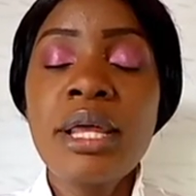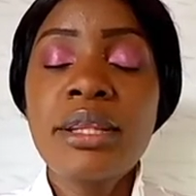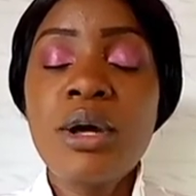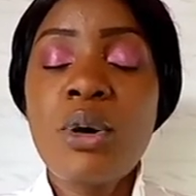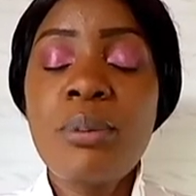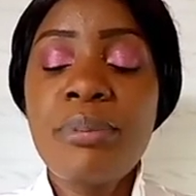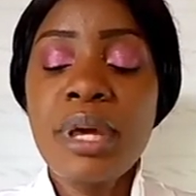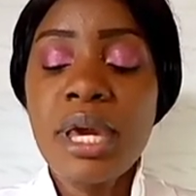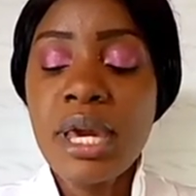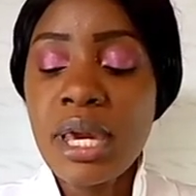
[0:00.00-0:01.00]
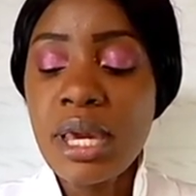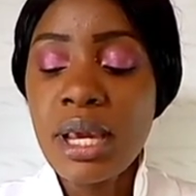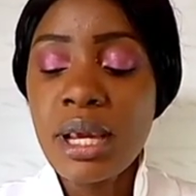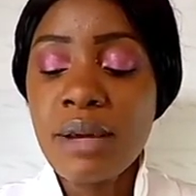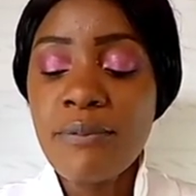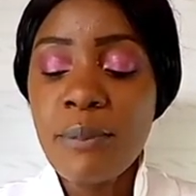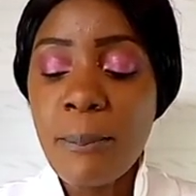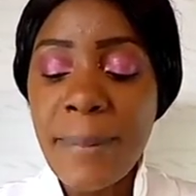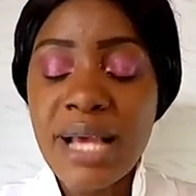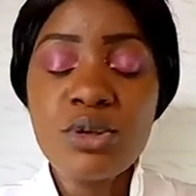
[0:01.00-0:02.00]
There will be
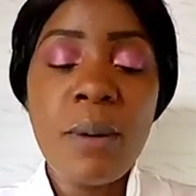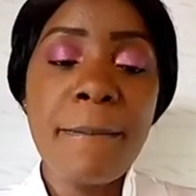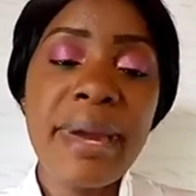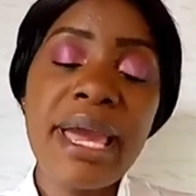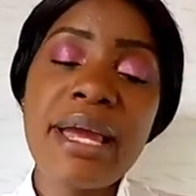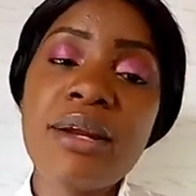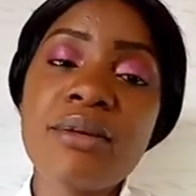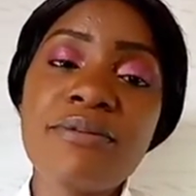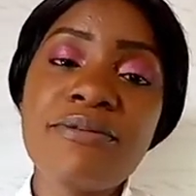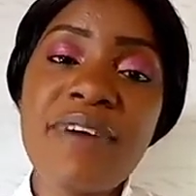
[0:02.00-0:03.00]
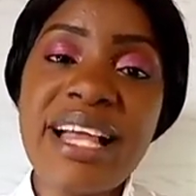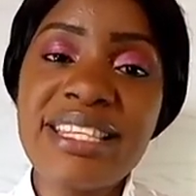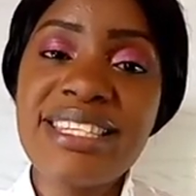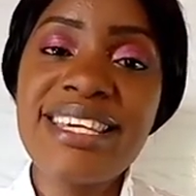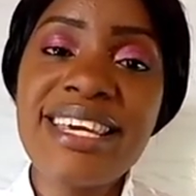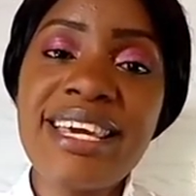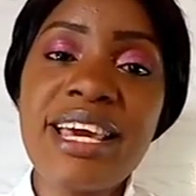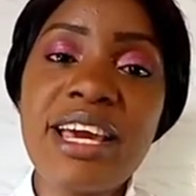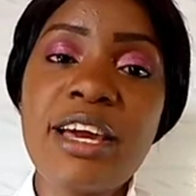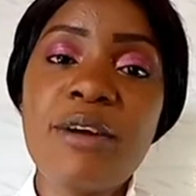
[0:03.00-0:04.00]
muscle pain,
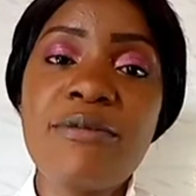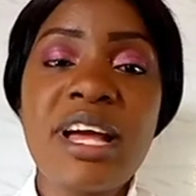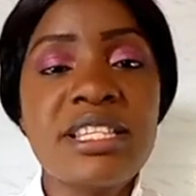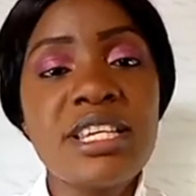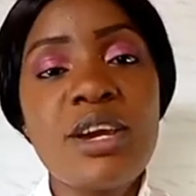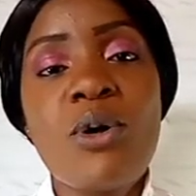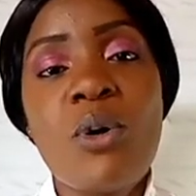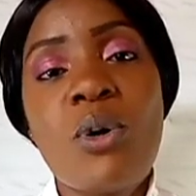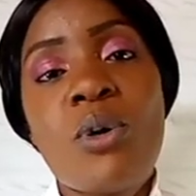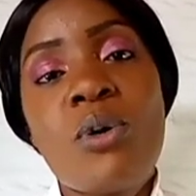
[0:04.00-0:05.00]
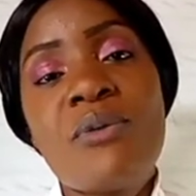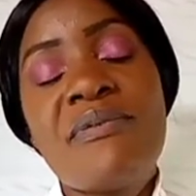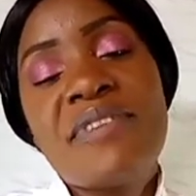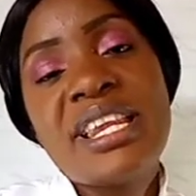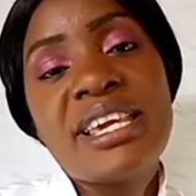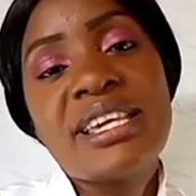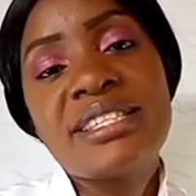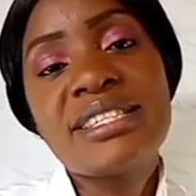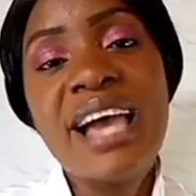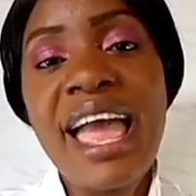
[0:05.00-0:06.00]
fatigue or
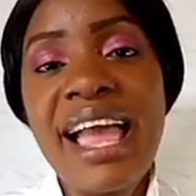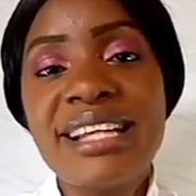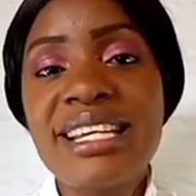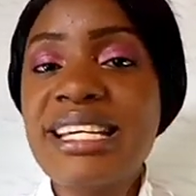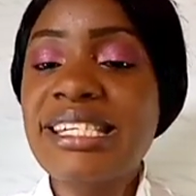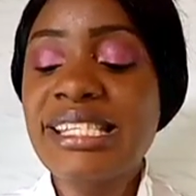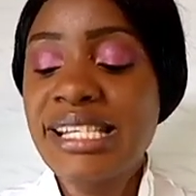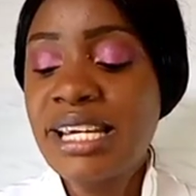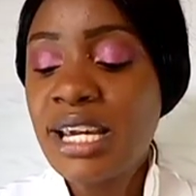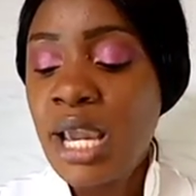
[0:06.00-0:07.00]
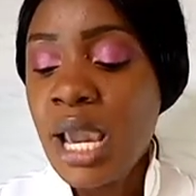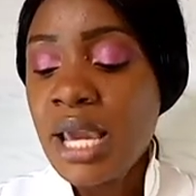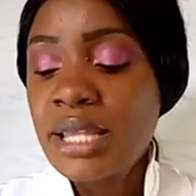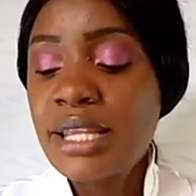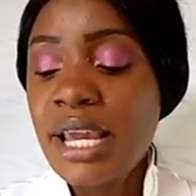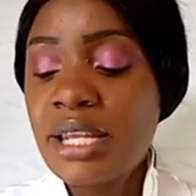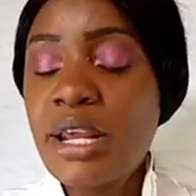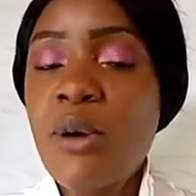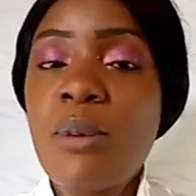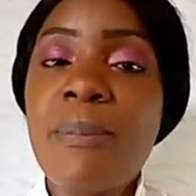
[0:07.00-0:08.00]
feeling tired easily. Then
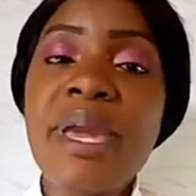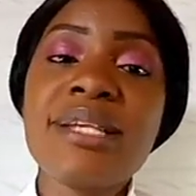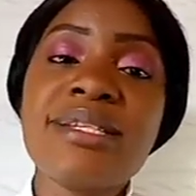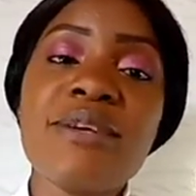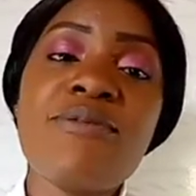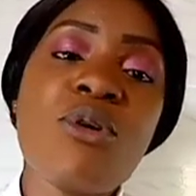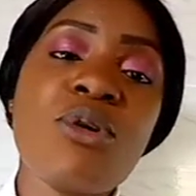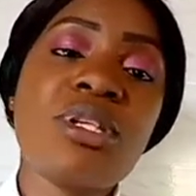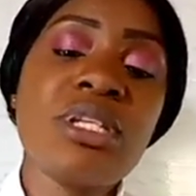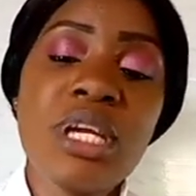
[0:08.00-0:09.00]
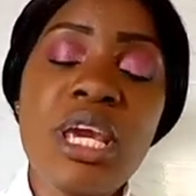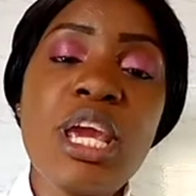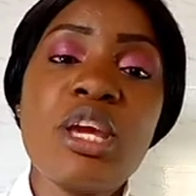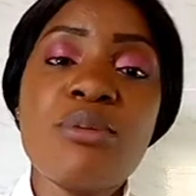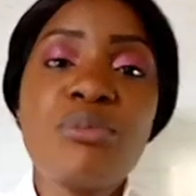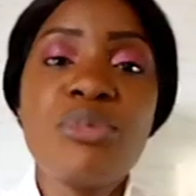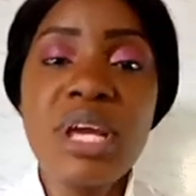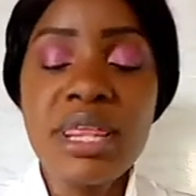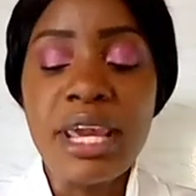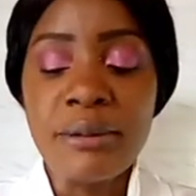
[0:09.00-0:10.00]
there will be difficulty in
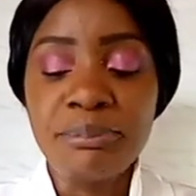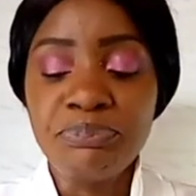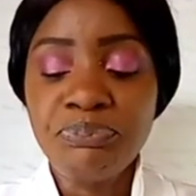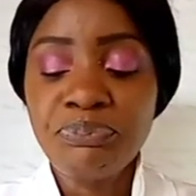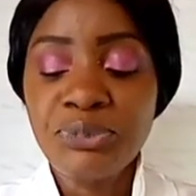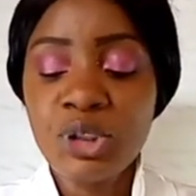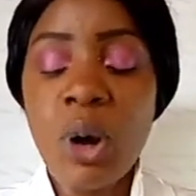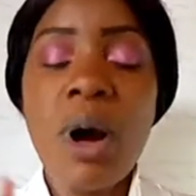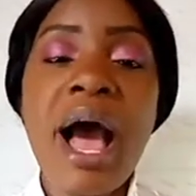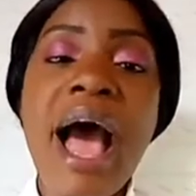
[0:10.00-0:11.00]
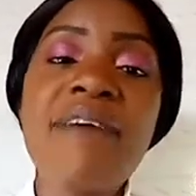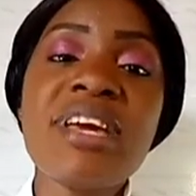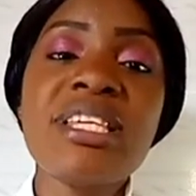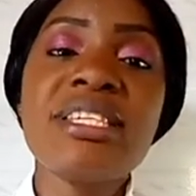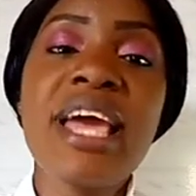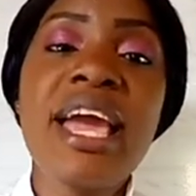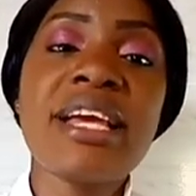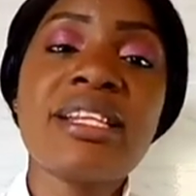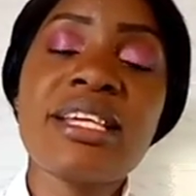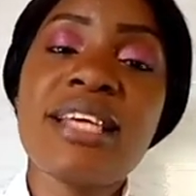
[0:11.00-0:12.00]
breathing. So having
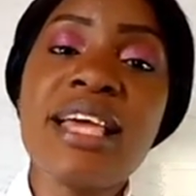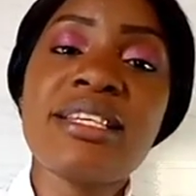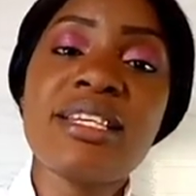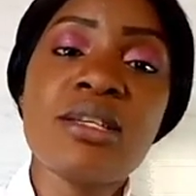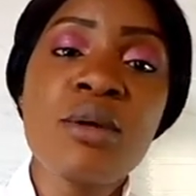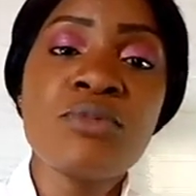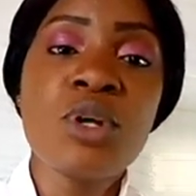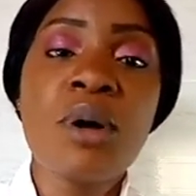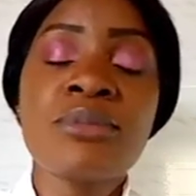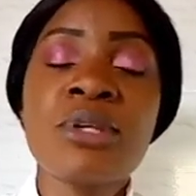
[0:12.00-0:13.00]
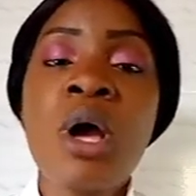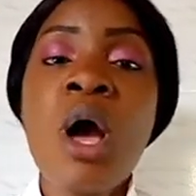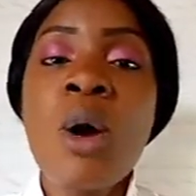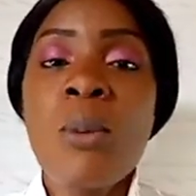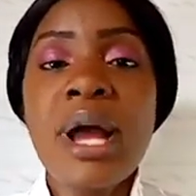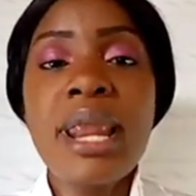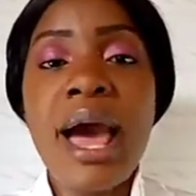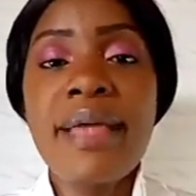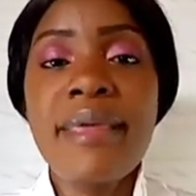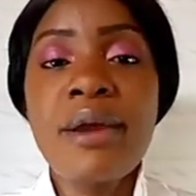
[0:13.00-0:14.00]
said the signs and symptoms, what
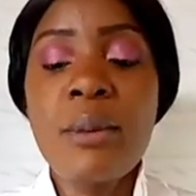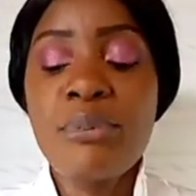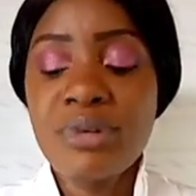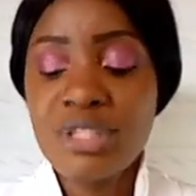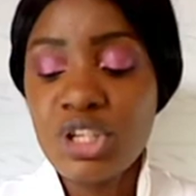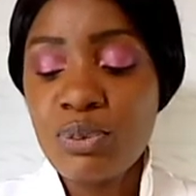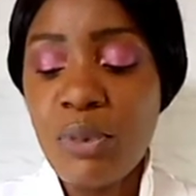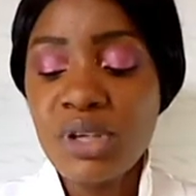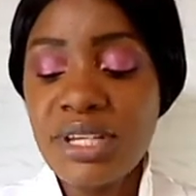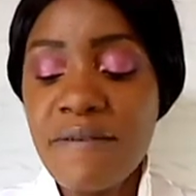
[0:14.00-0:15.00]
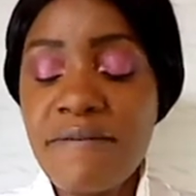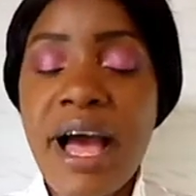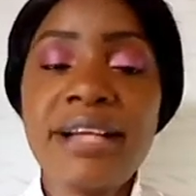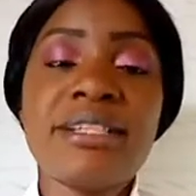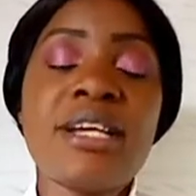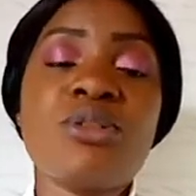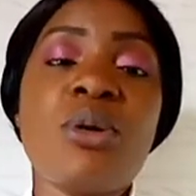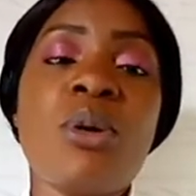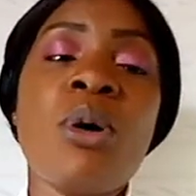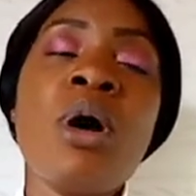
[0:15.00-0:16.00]
are the predisposing factors?
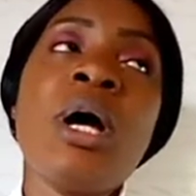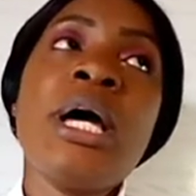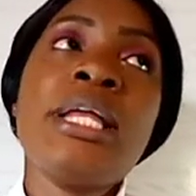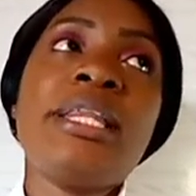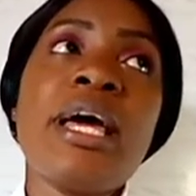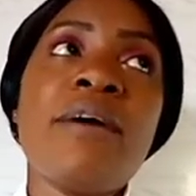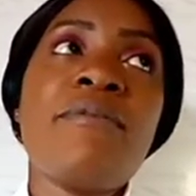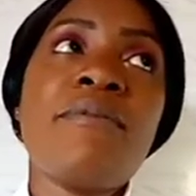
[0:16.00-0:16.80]
So the